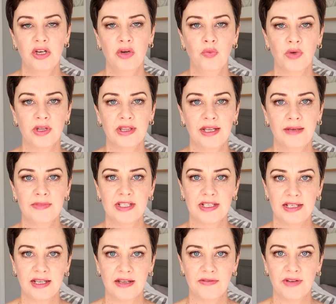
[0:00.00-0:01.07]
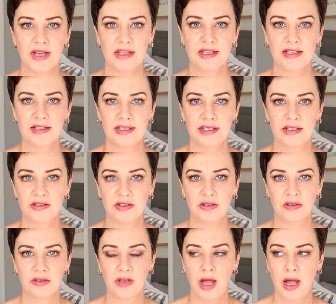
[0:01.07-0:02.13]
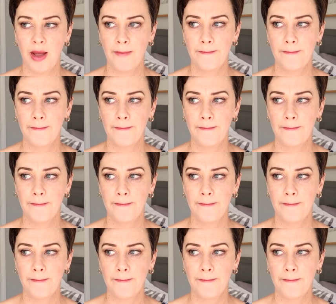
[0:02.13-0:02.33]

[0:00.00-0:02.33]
don't want them to live in this little